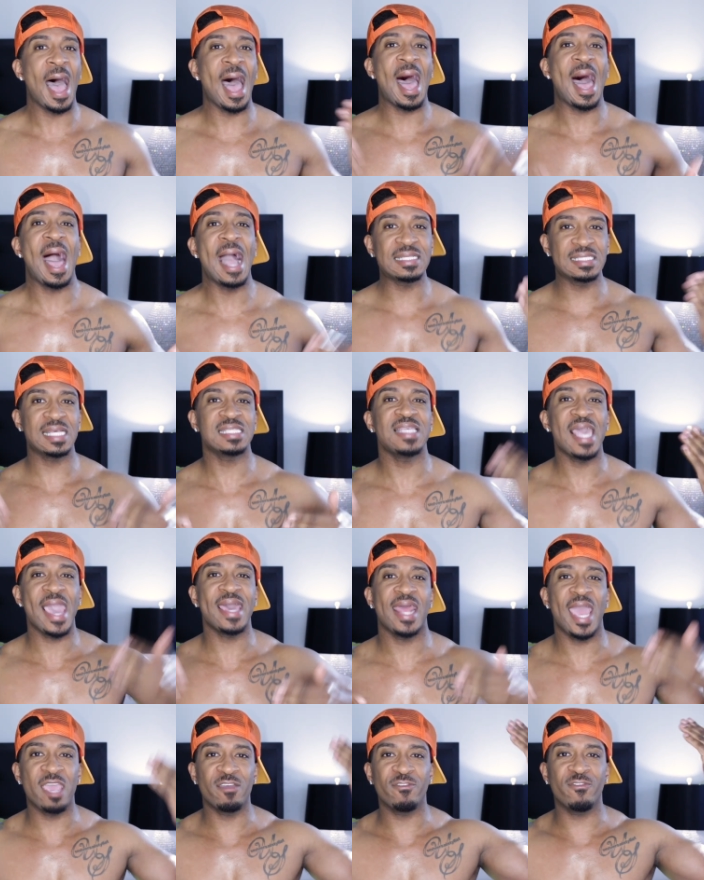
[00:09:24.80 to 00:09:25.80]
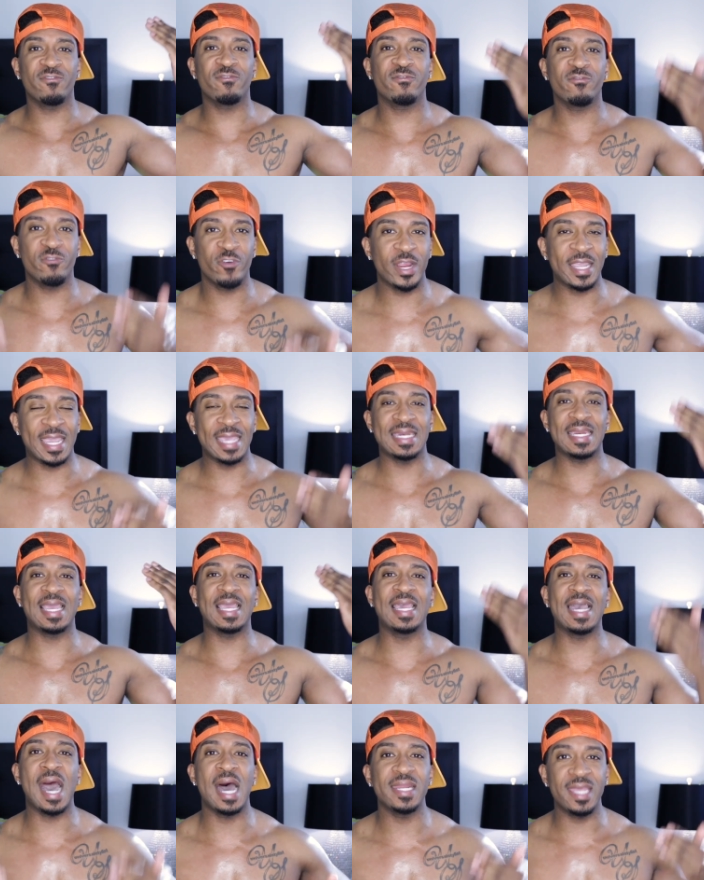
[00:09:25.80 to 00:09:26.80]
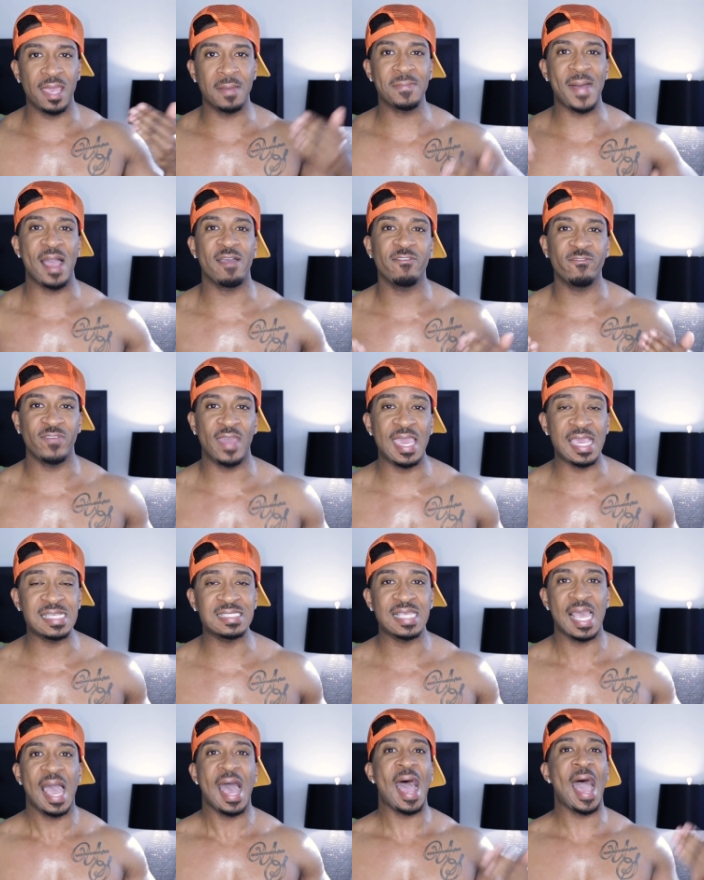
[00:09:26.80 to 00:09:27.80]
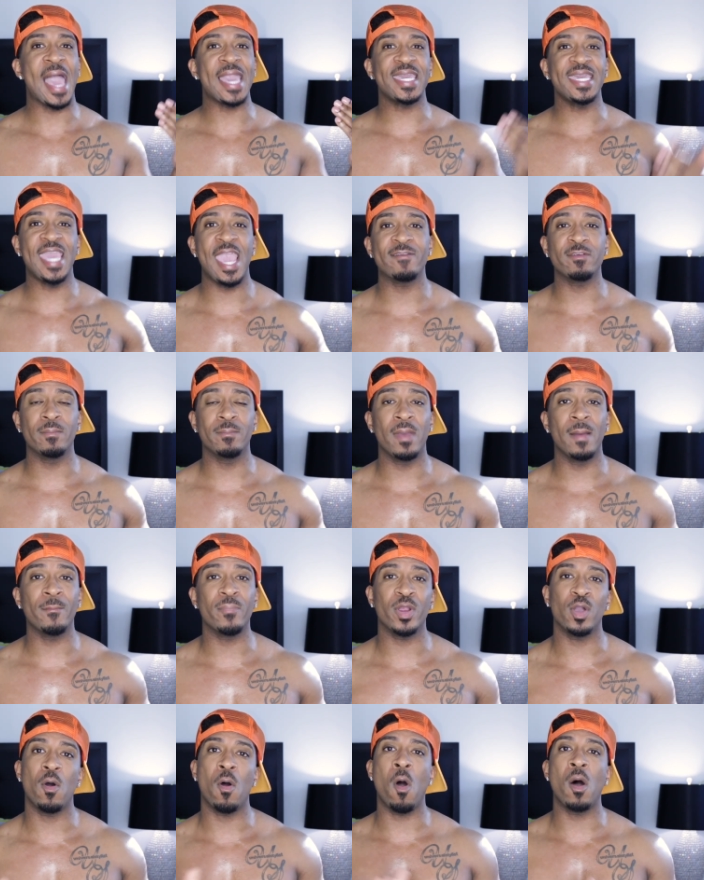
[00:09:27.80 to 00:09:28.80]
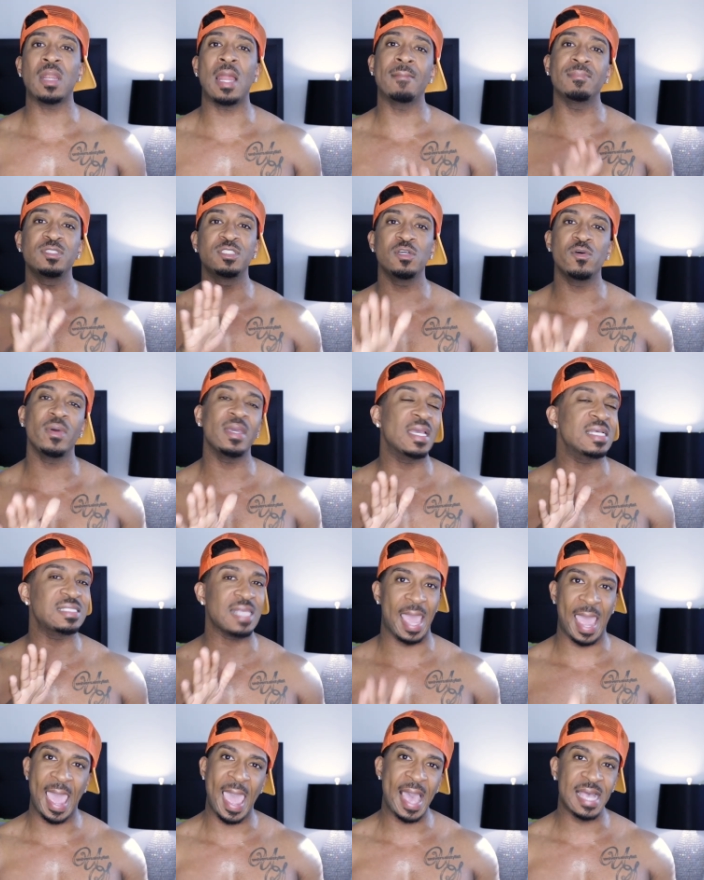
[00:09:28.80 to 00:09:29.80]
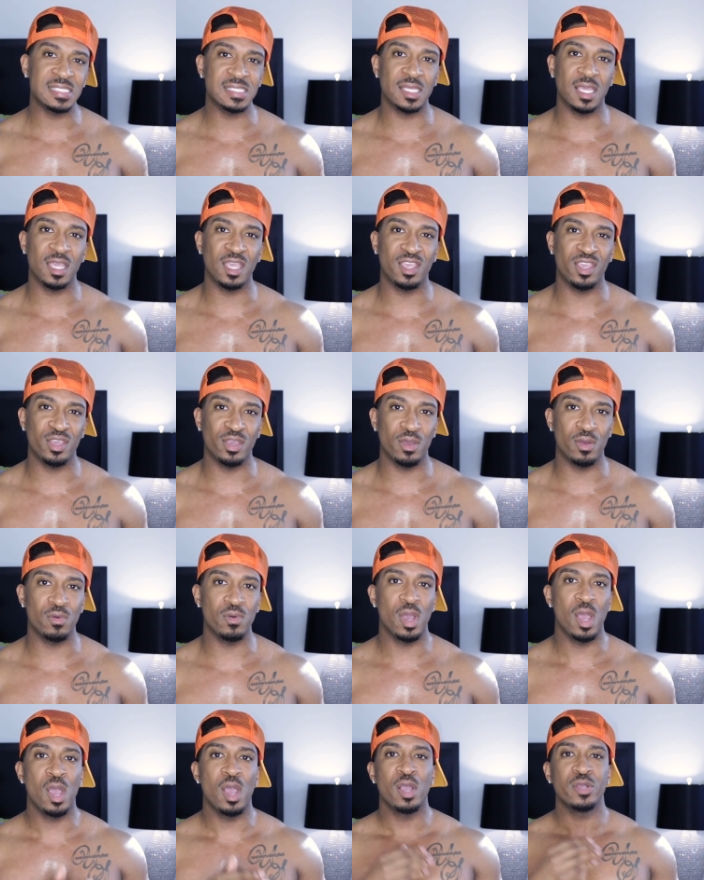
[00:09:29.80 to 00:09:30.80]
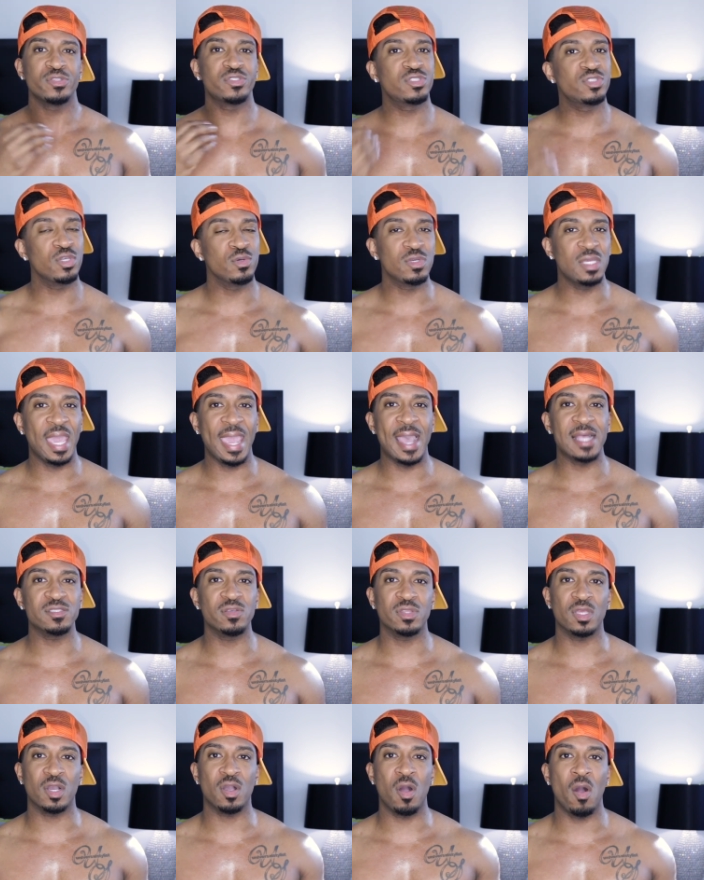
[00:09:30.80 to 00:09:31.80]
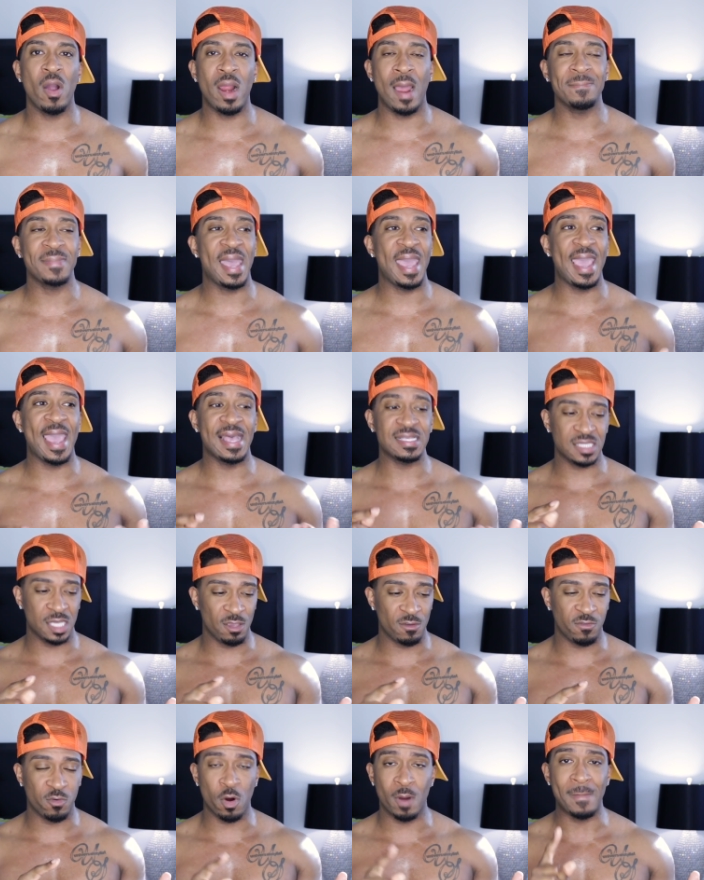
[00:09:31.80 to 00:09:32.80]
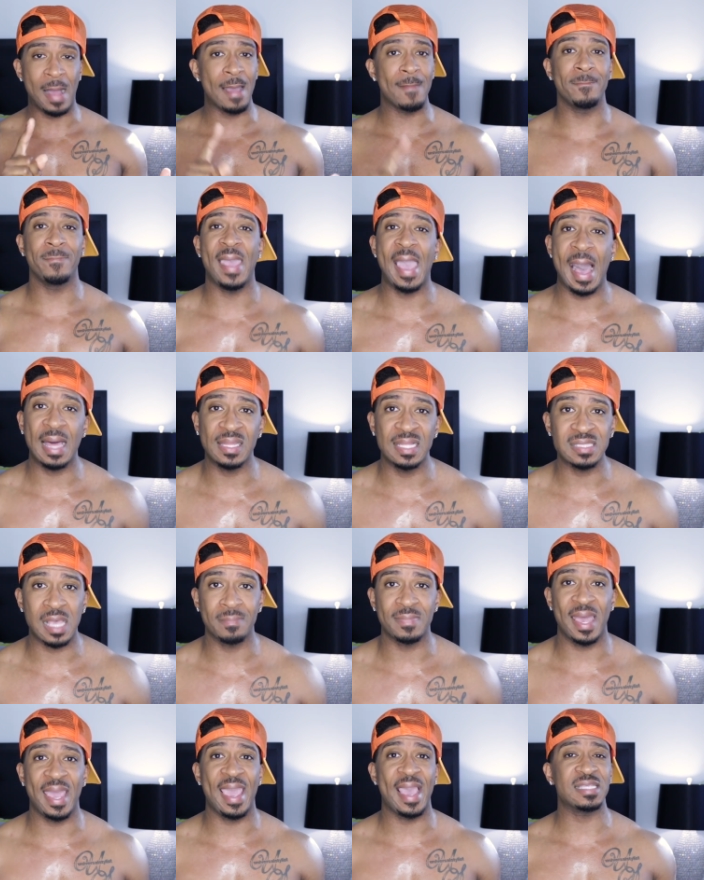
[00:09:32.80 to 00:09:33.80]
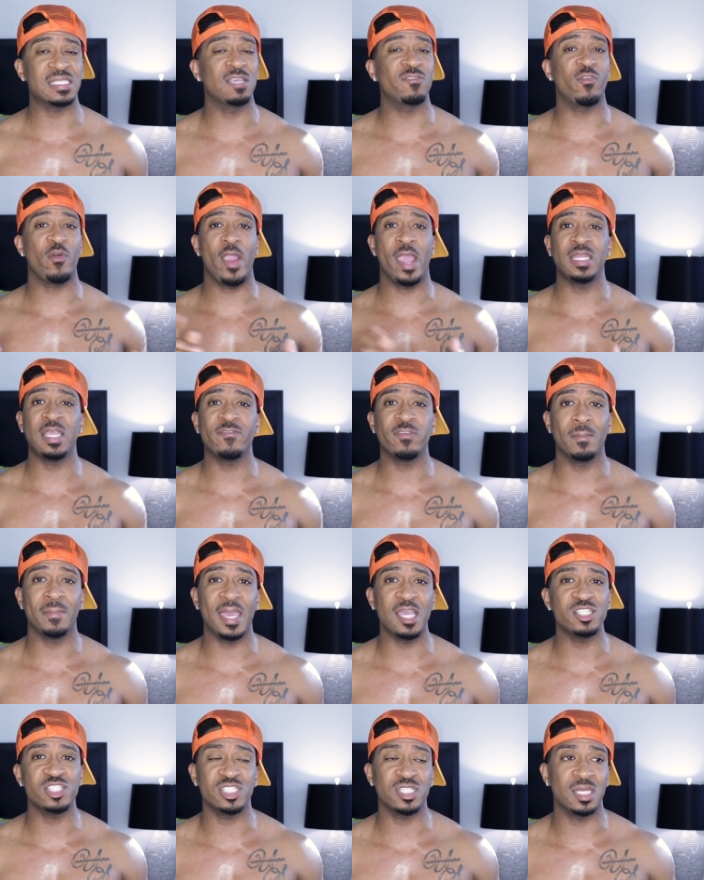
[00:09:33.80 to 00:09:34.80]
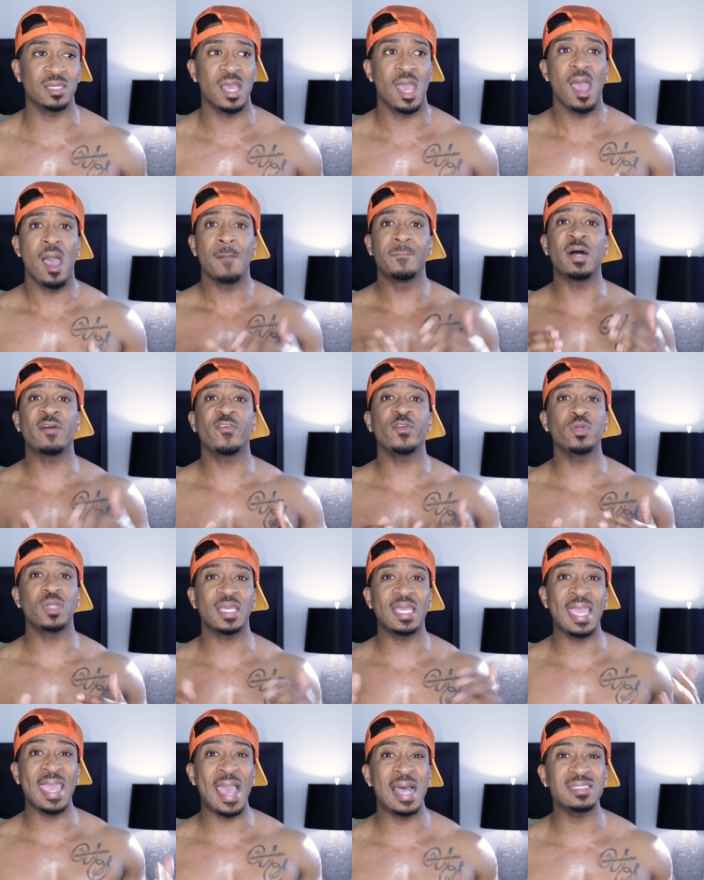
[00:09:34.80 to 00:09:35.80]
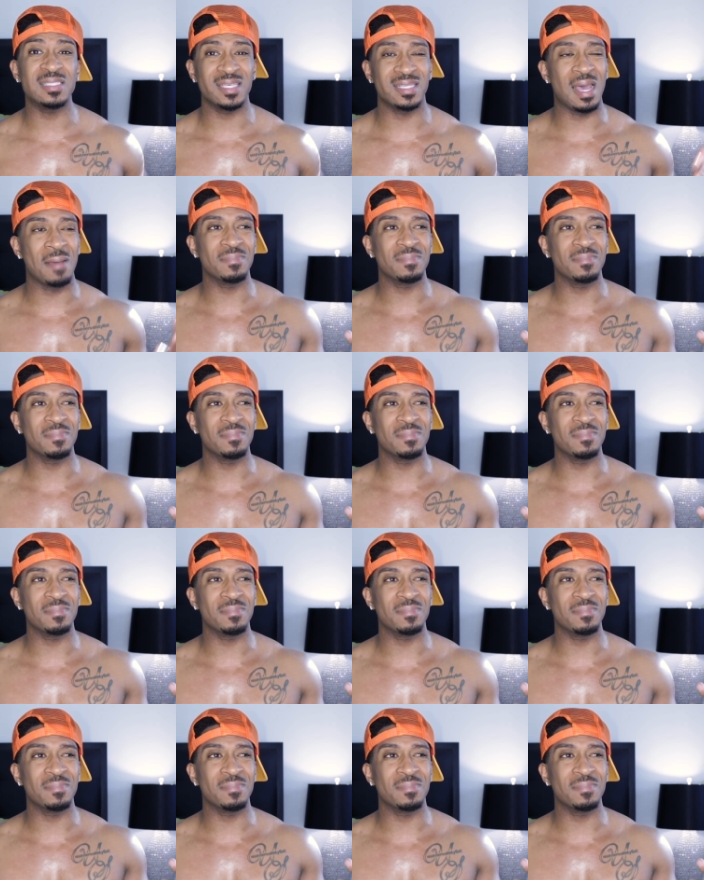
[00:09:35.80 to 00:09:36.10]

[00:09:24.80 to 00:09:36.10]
I just had a freaking gun in my face. I can't remember it. All I'm doing is asking you to cancel the car. I'm not asking for my balance, I'm not asking for any information, but for you to cancel it.